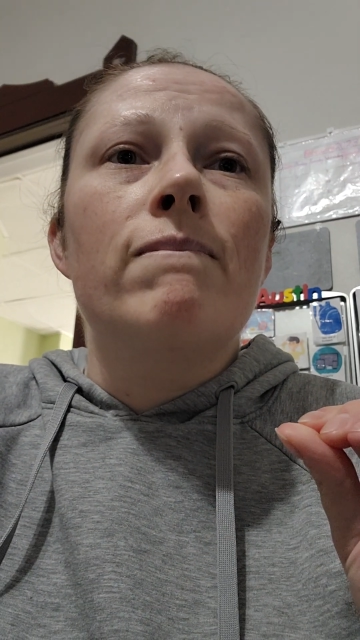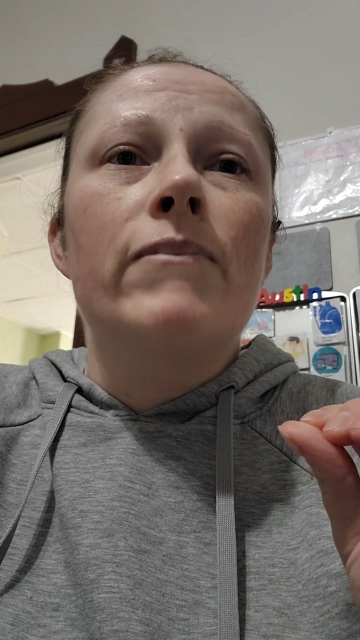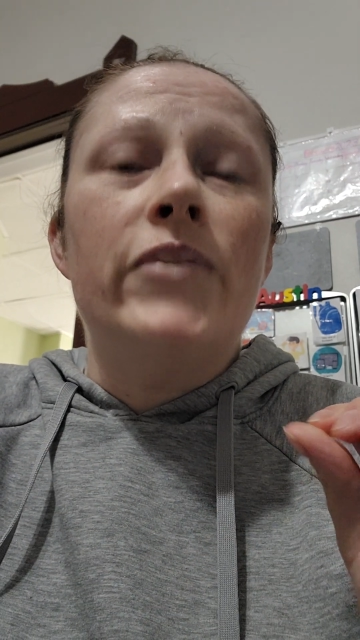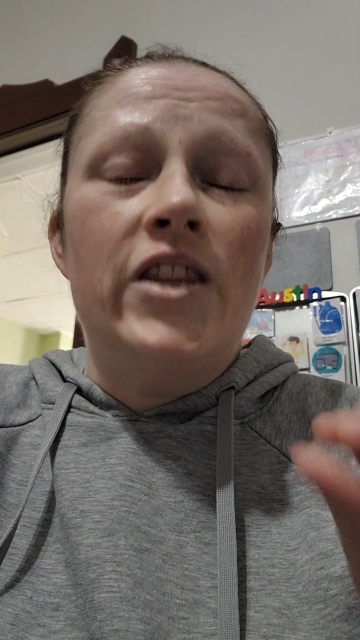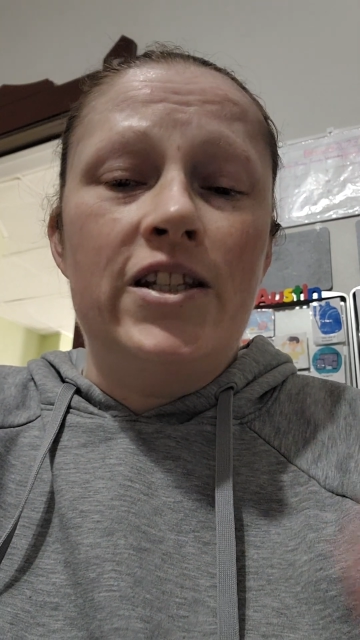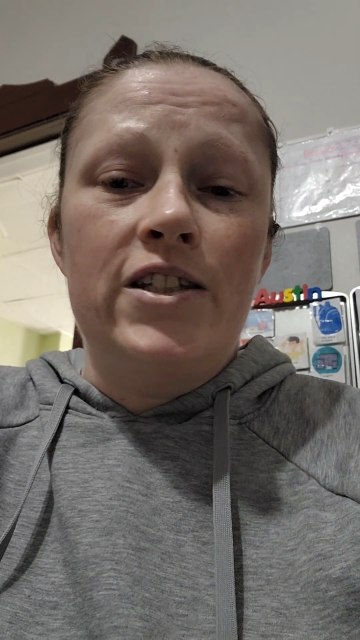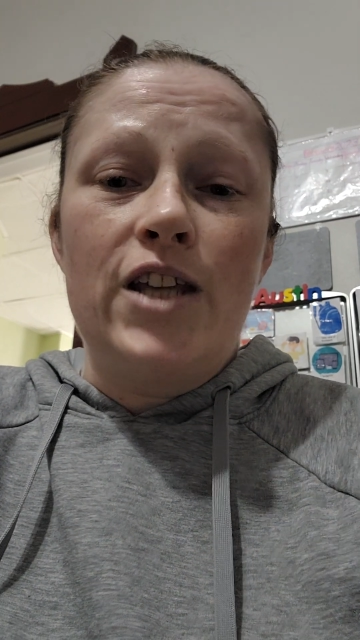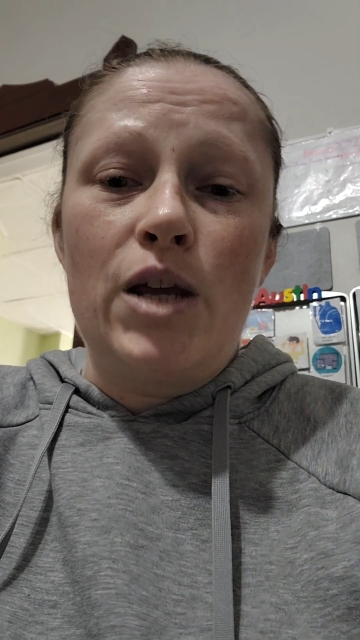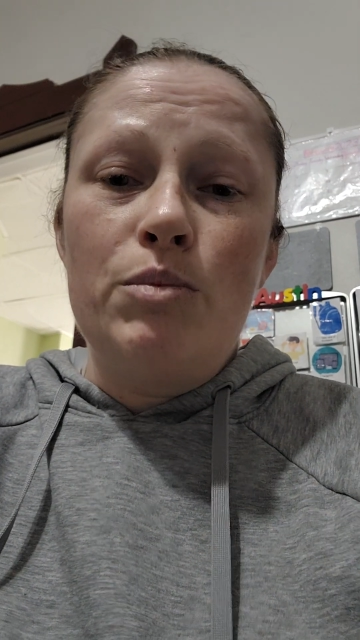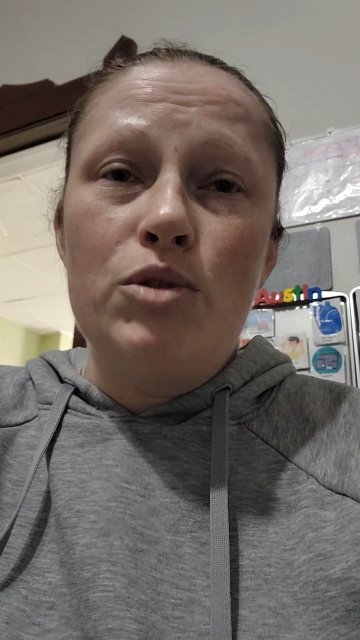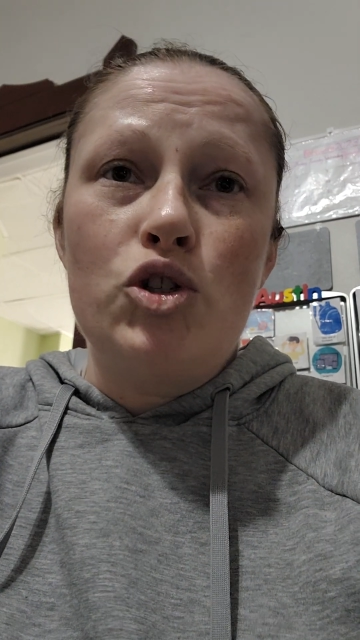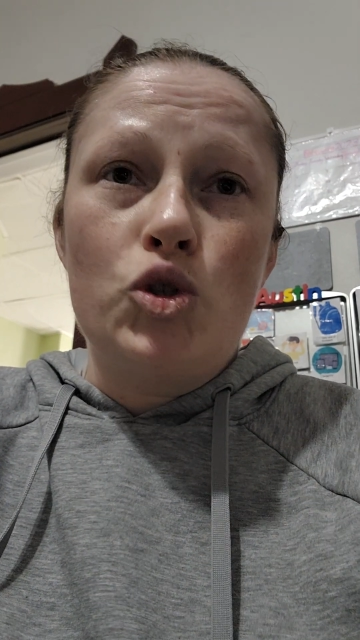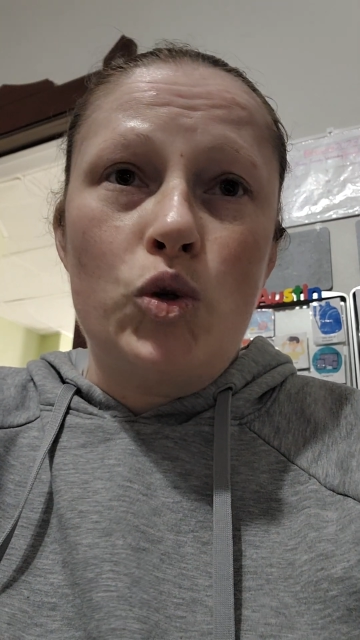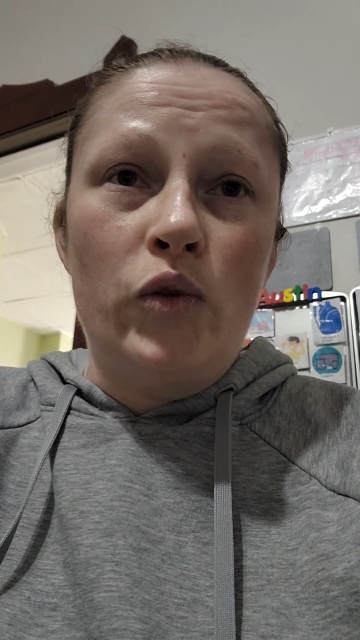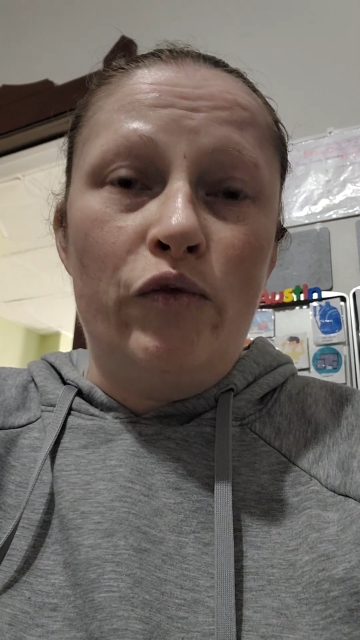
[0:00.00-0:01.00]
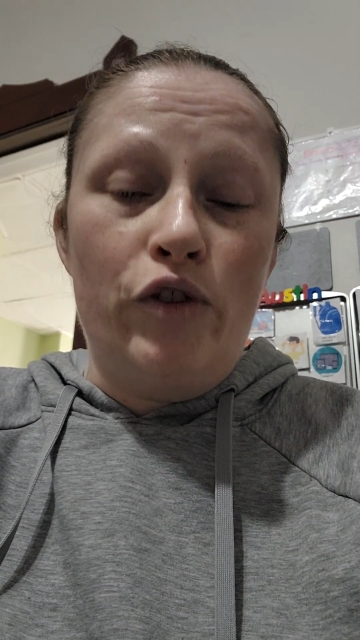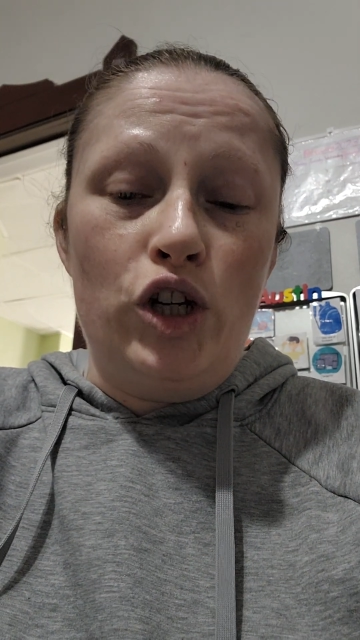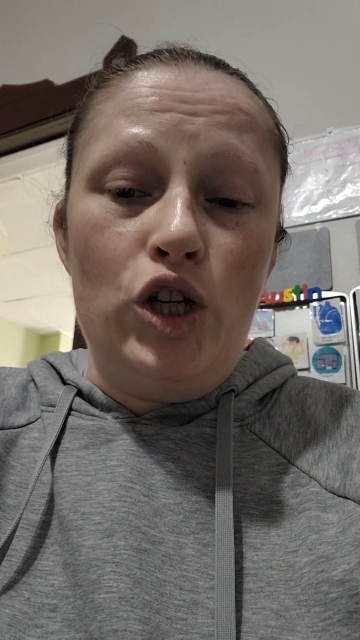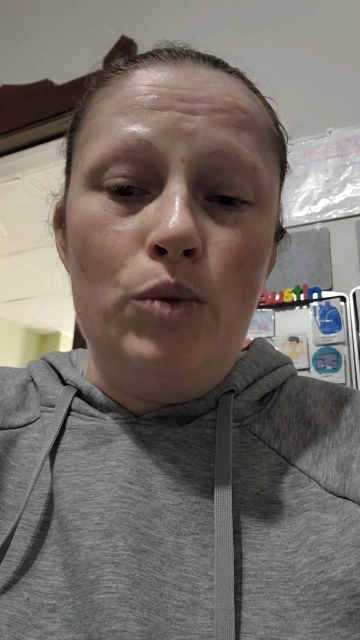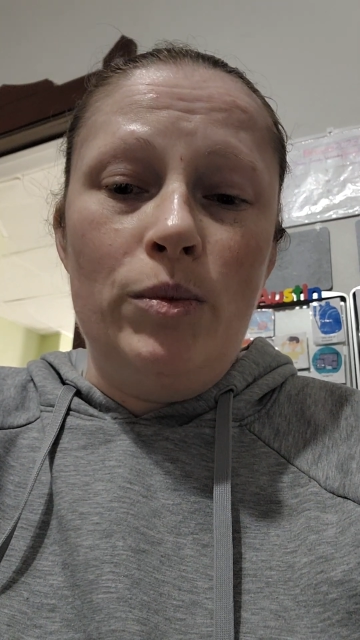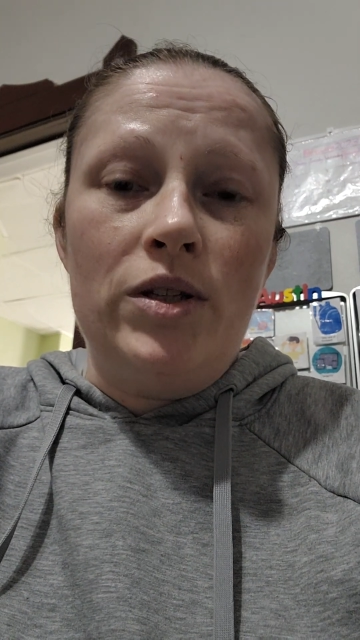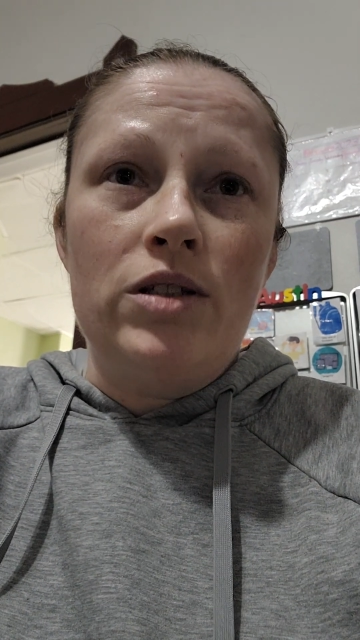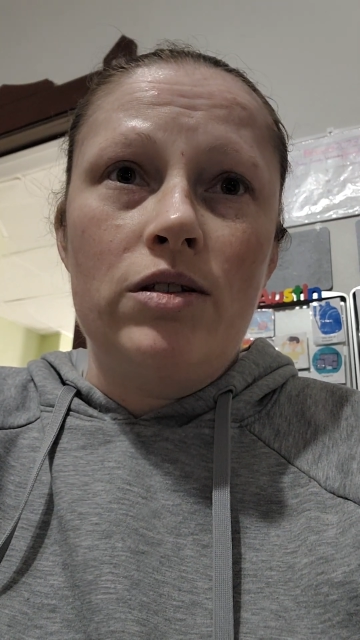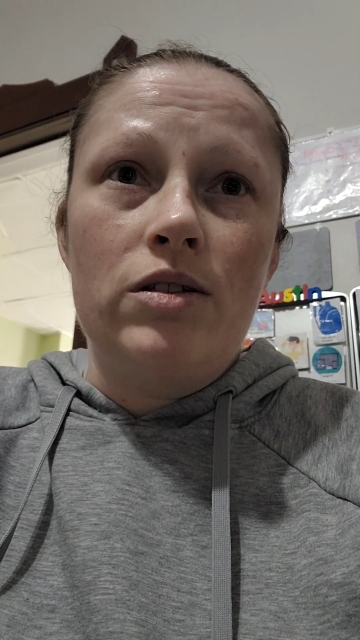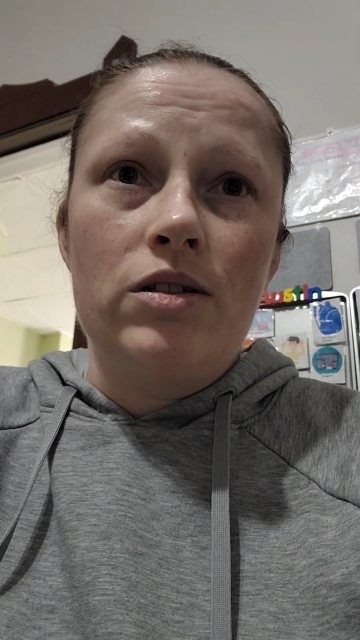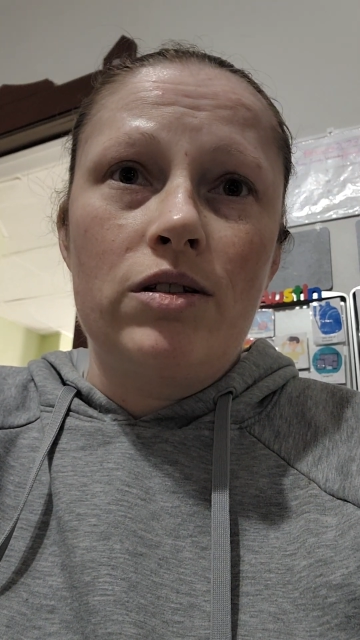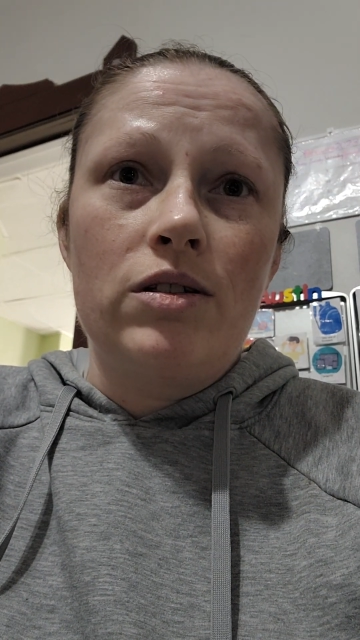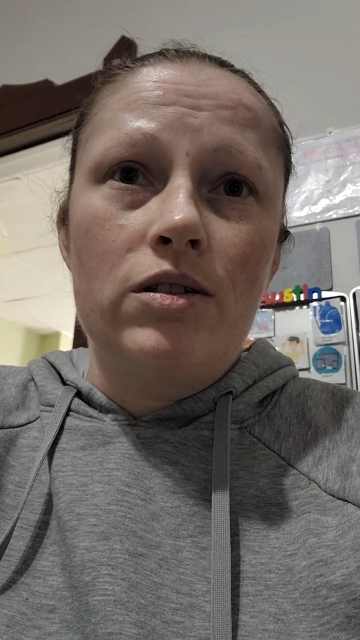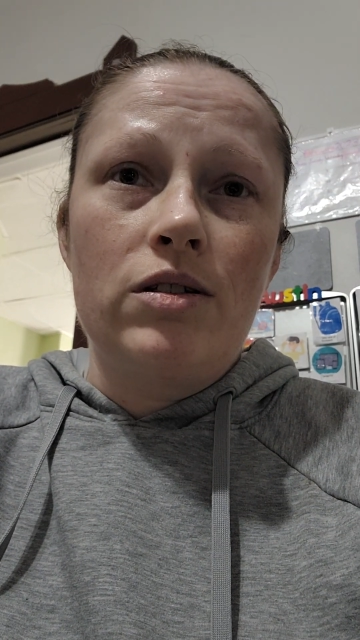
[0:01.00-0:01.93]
The same is true for humans.